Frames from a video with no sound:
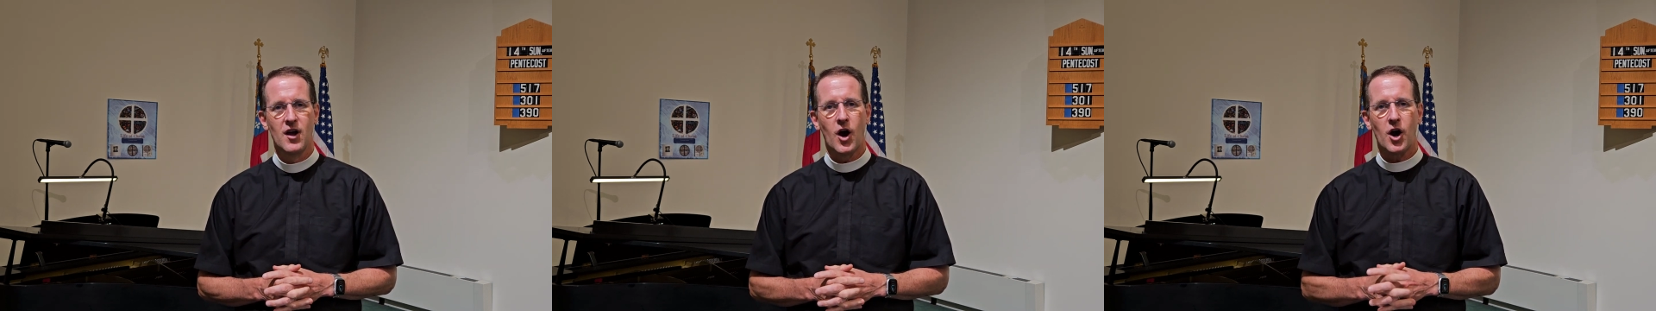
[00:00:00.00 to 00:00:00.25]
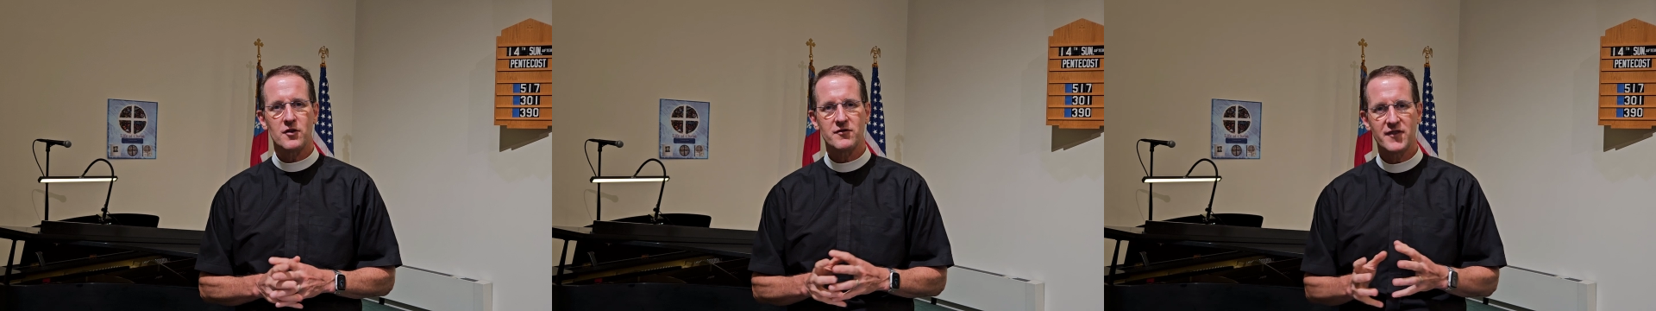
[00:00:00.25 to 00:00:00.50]

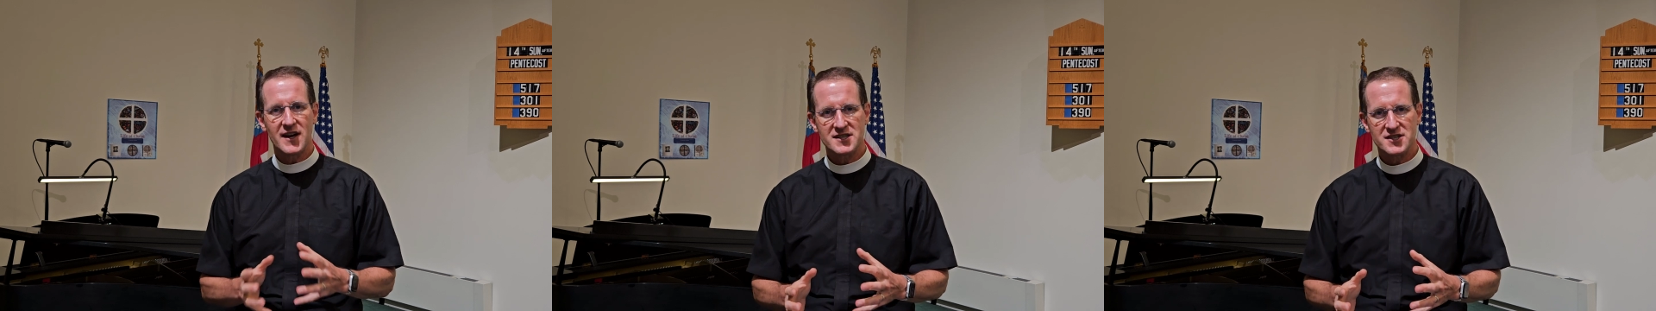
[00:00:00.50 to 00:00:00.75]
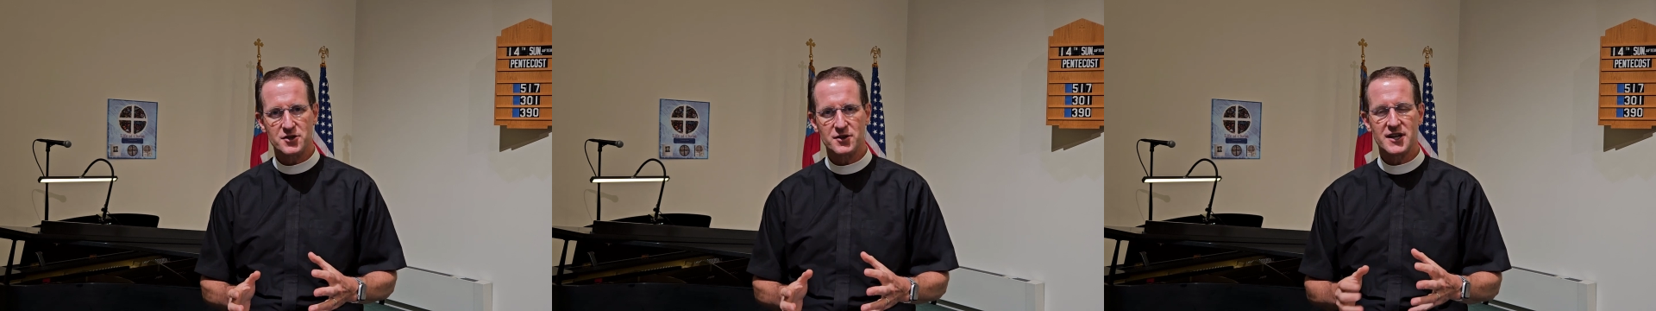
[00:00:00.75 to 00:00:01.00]
Our
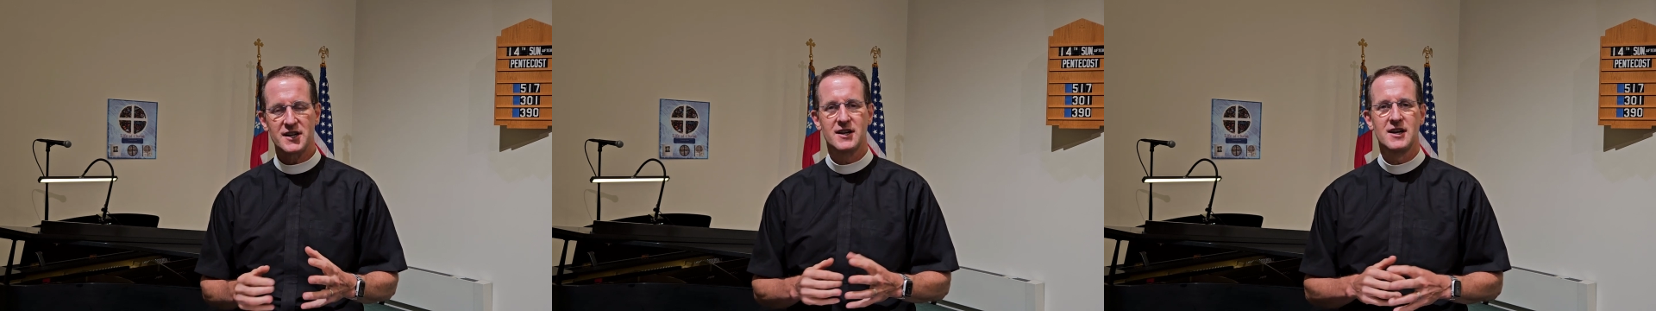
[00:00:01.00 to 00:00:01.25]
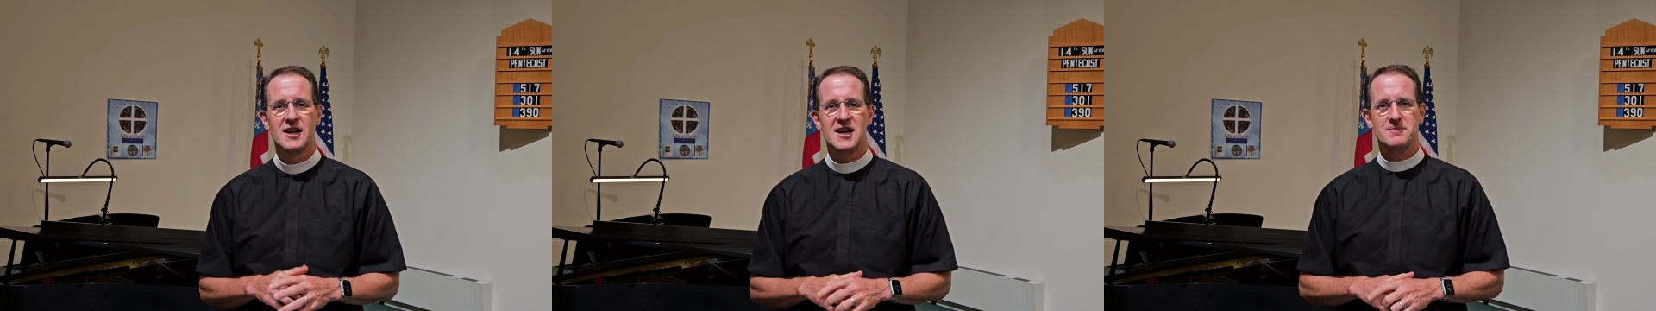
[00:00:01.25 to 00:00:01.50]
vestry
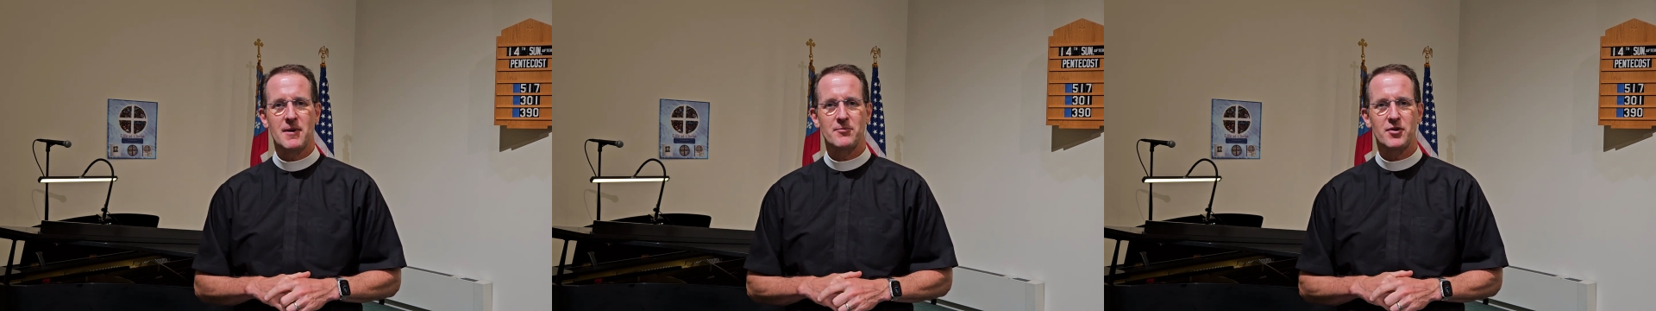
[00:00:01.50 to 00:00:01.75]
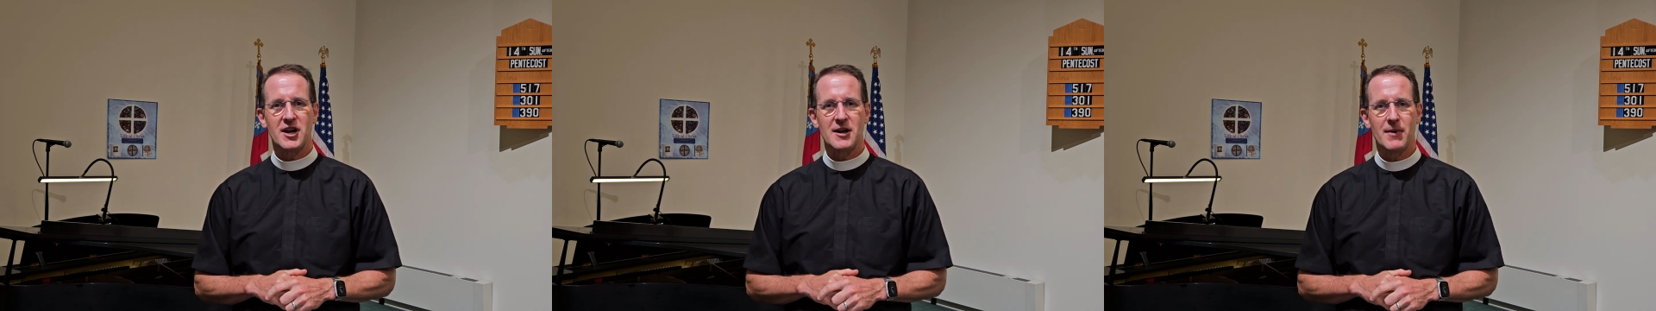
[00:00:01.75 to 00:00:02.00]
has been
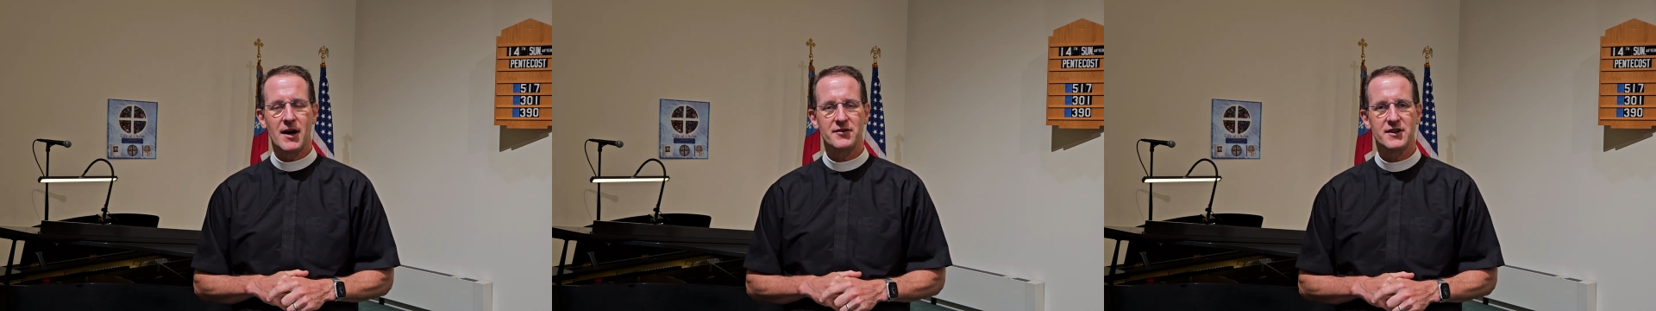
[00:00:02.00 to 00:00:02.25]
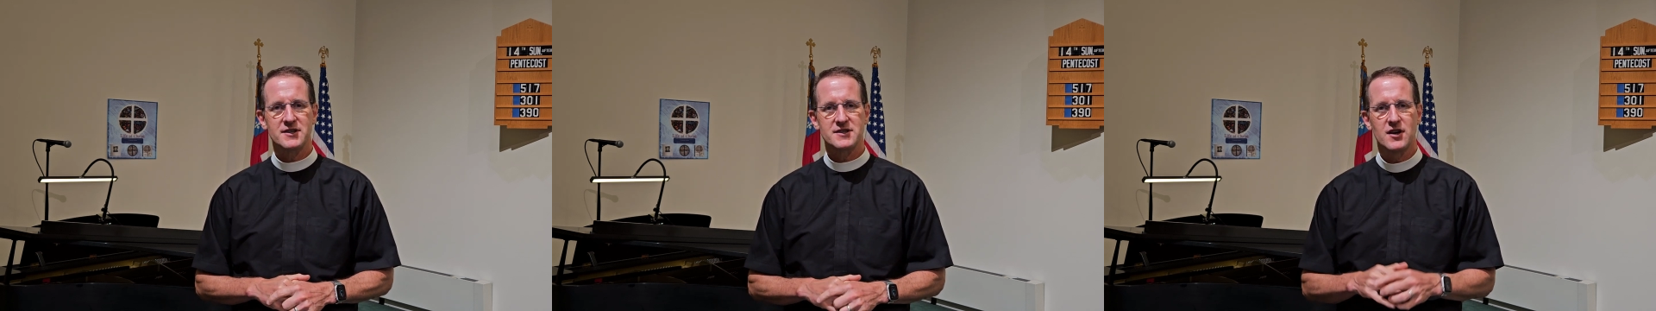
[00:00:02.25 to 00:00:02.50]
praying about
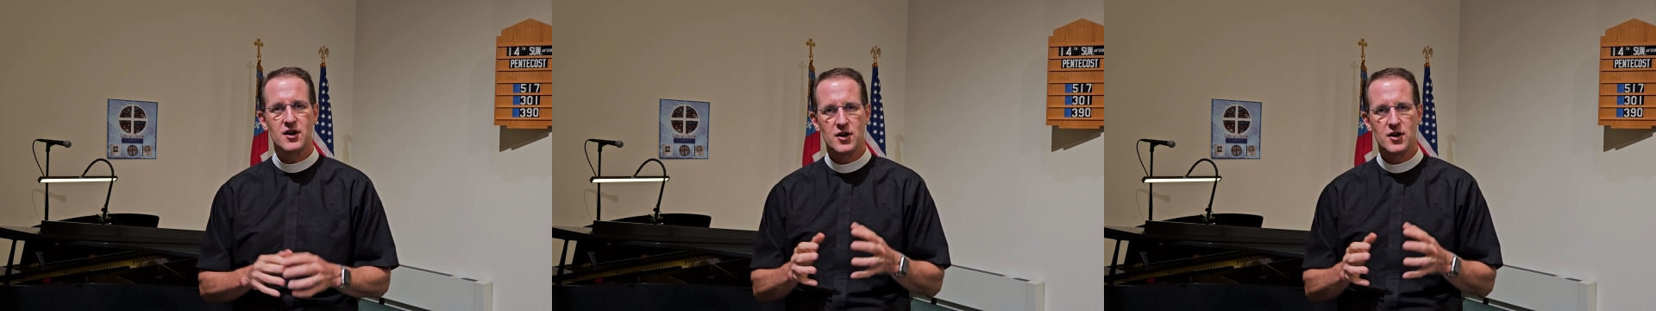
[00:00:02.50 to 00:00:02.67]
this